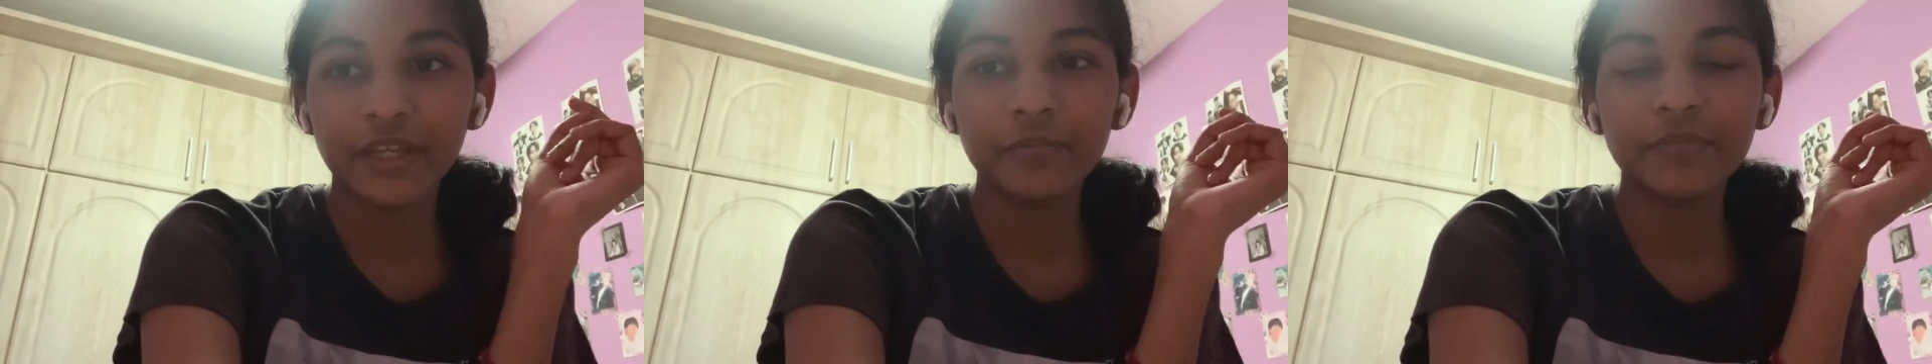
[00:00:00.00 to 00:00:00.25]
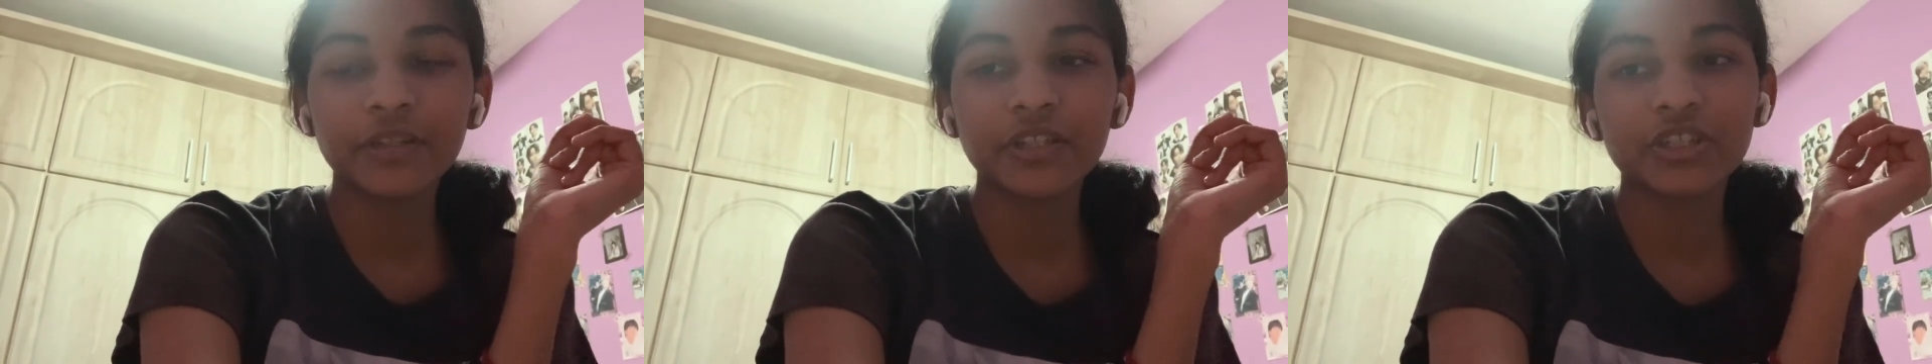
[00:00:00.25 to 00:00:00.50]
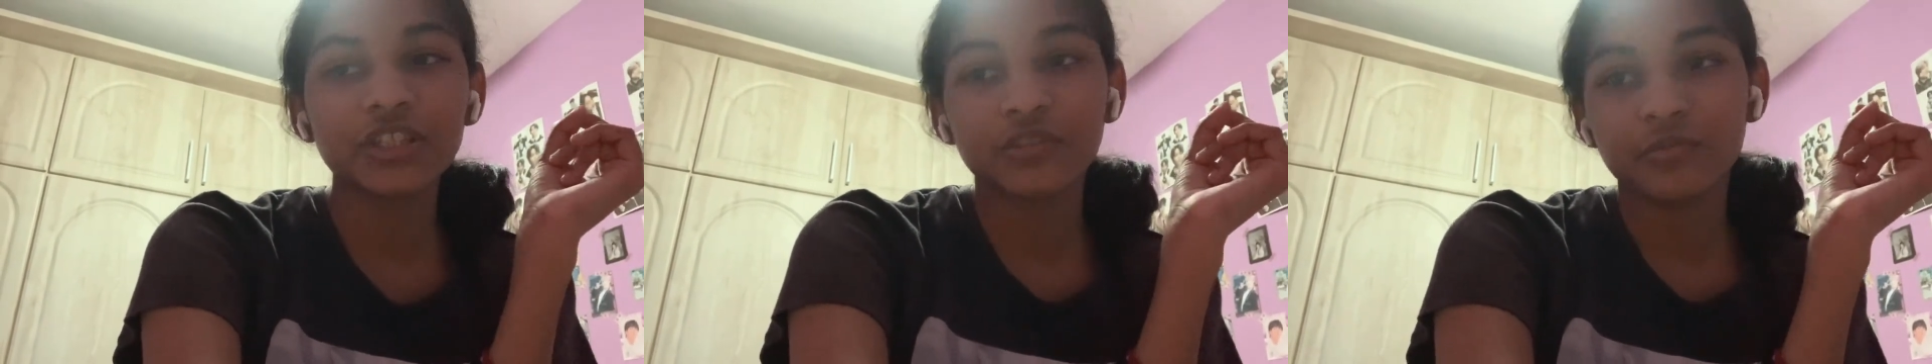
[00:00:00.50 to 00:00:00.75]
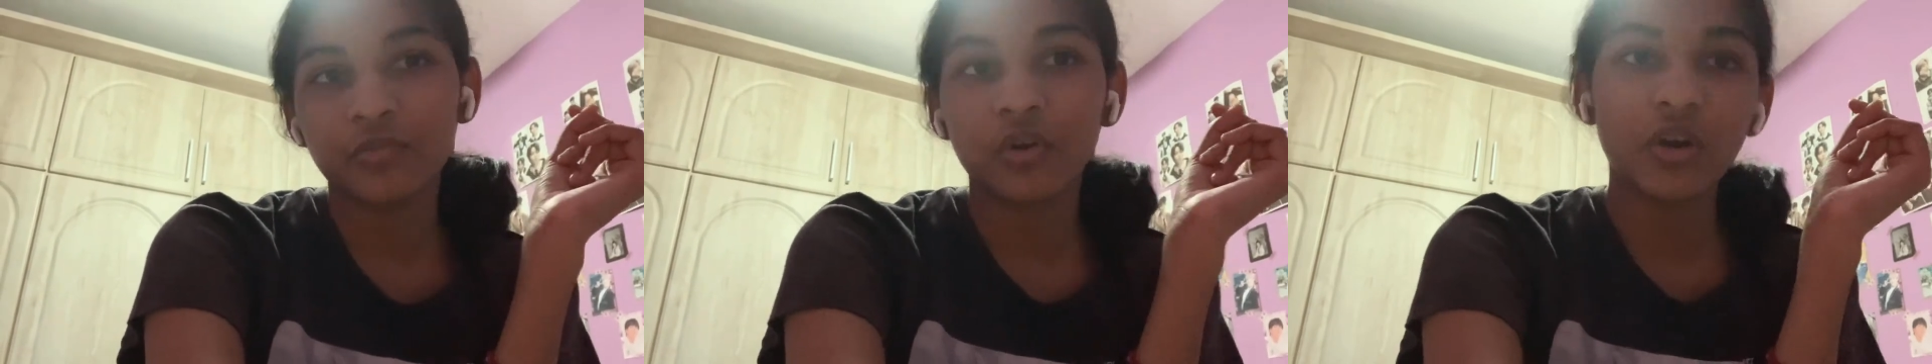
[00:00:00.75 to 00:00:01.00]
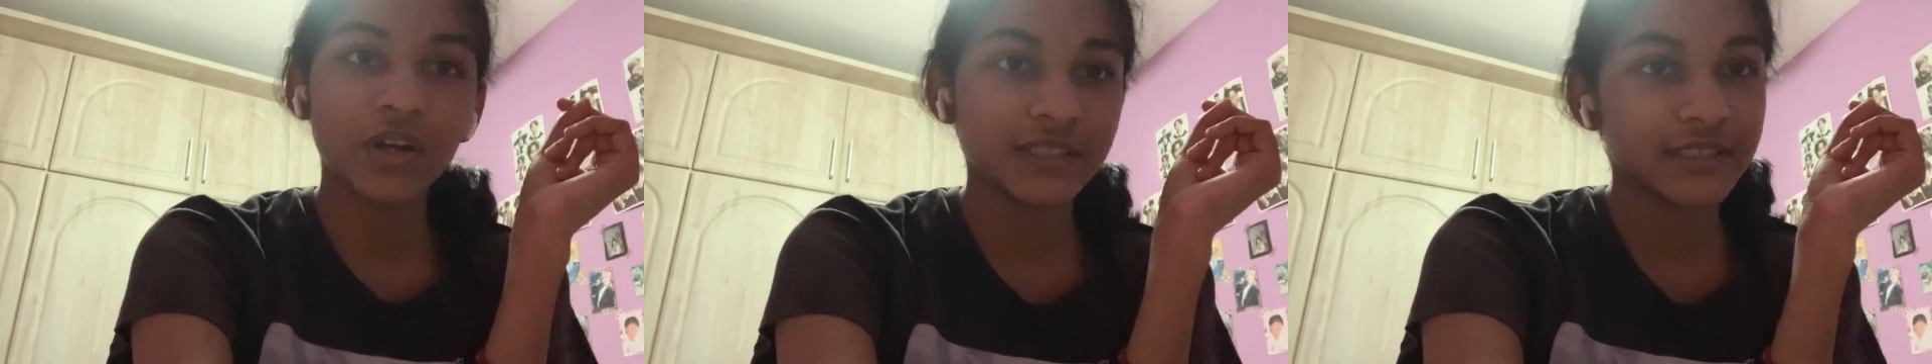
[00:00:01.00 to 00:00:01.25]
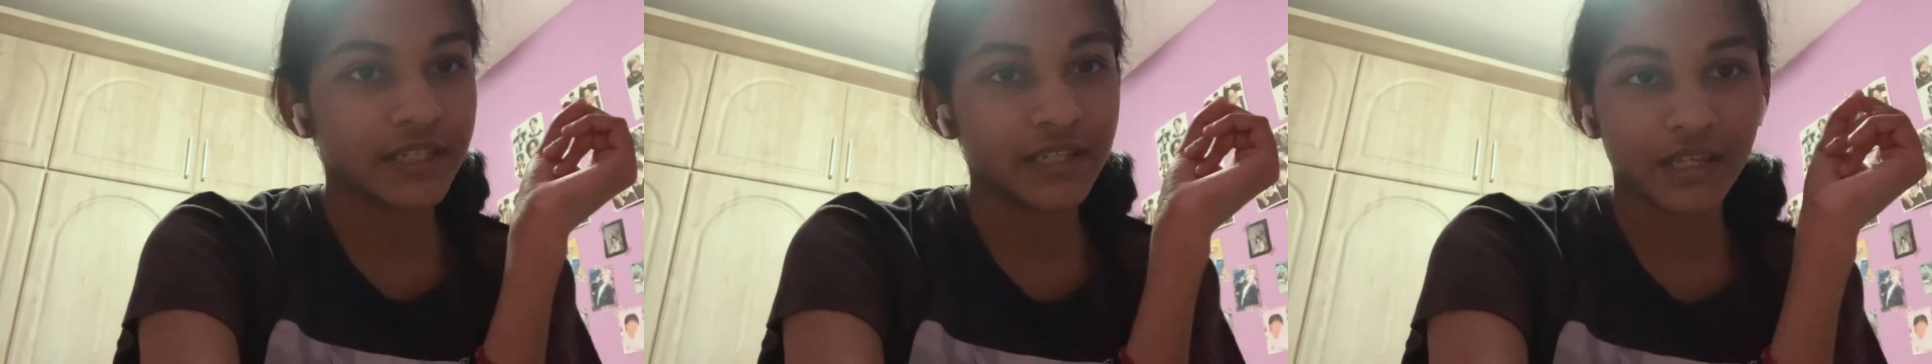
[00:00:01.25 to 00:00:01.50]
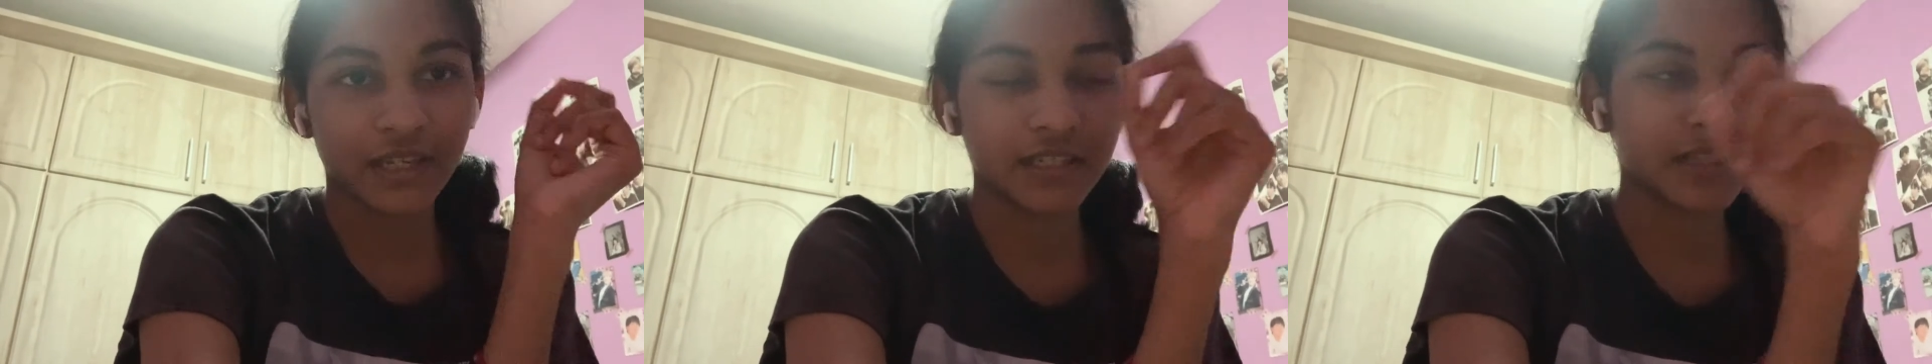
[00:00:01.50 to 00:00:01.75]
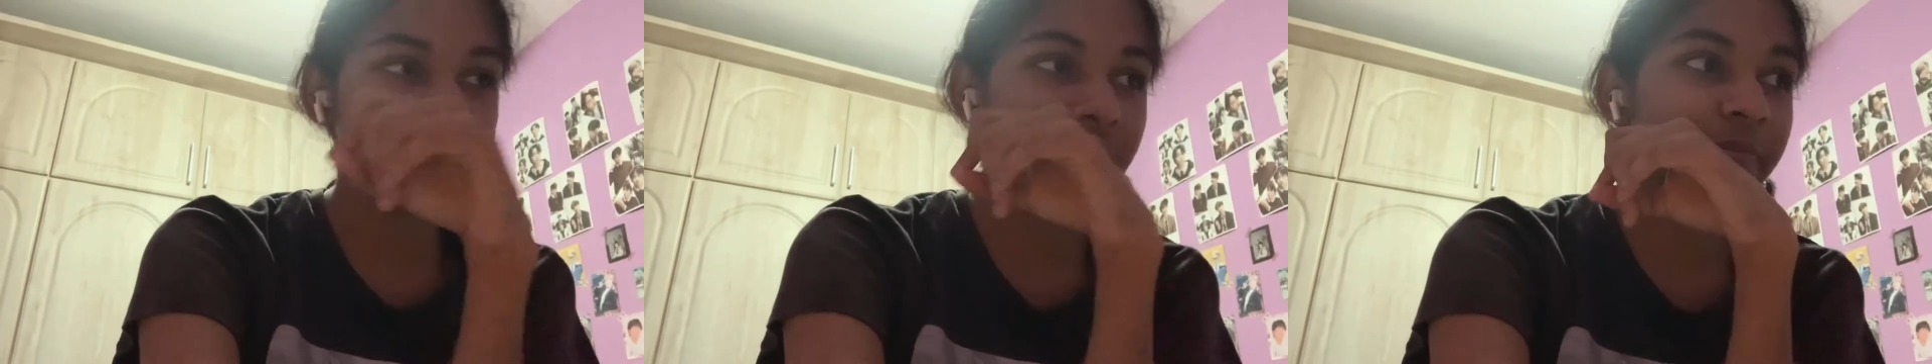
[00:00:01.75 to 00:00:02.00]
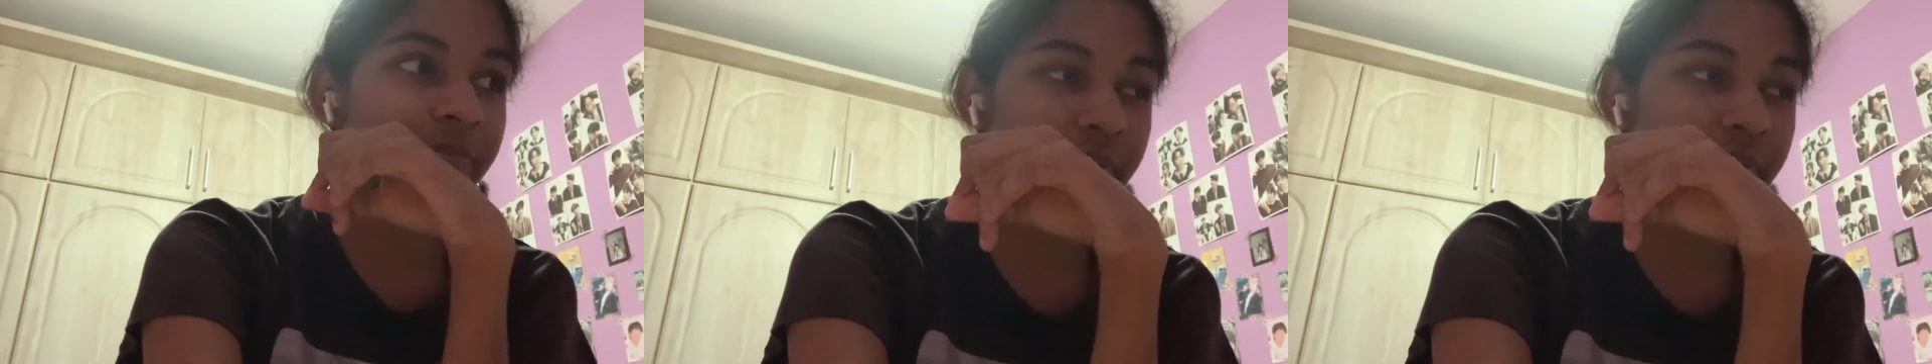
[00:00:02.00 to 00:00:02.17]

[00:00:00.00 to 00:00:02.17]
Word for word: But it's just more study academic